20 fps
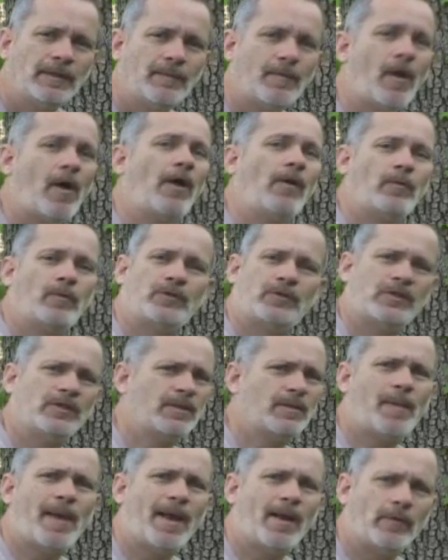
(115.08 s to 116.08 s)
My heart was
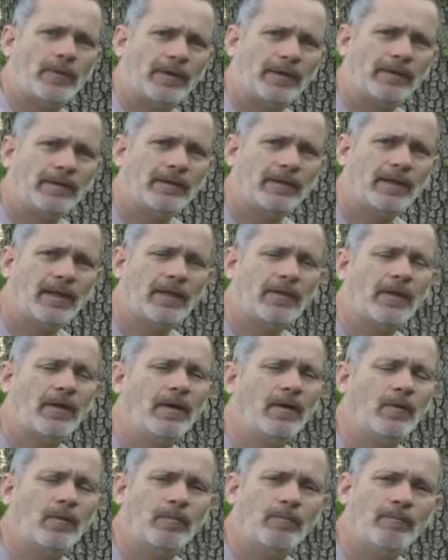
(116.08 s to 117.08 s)
just pounding. I thought,
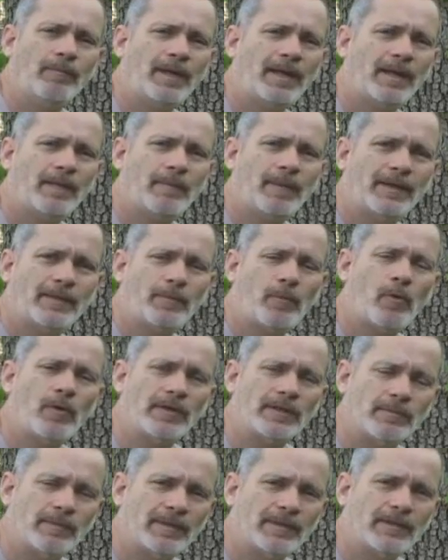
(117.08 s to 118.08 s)
oh man, I'm about to
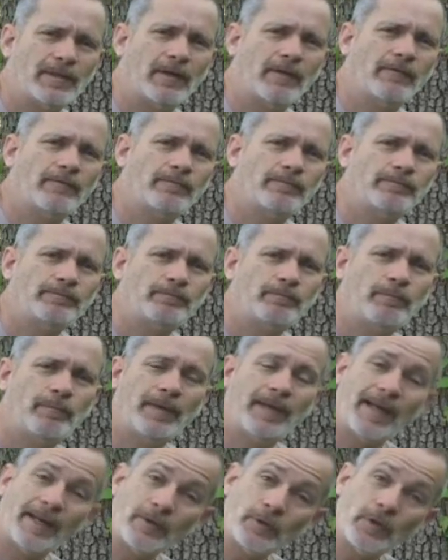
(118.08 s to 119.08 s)
poison myself.
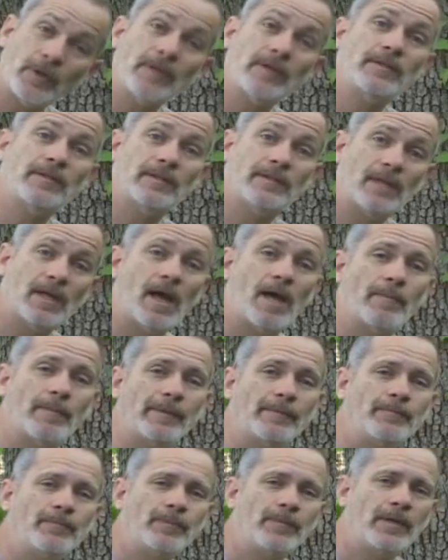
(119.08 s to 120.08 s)
But I trusted
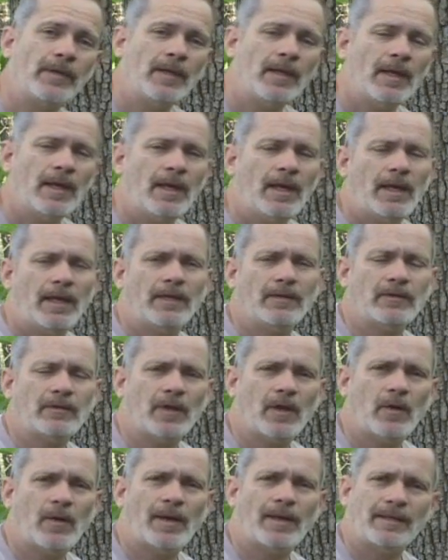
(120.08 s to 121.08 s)
Tommy. And
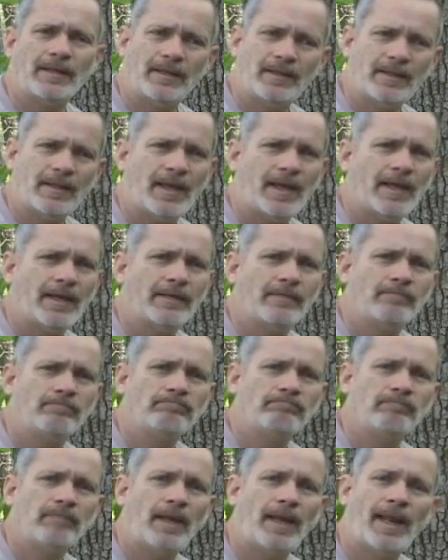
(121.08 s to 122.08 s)
so I did that,
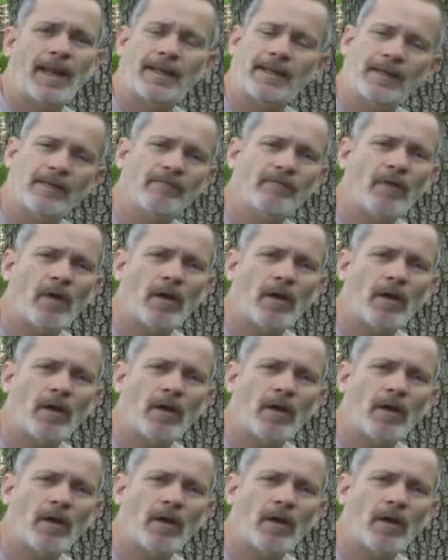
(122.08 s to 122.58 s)
and I didn't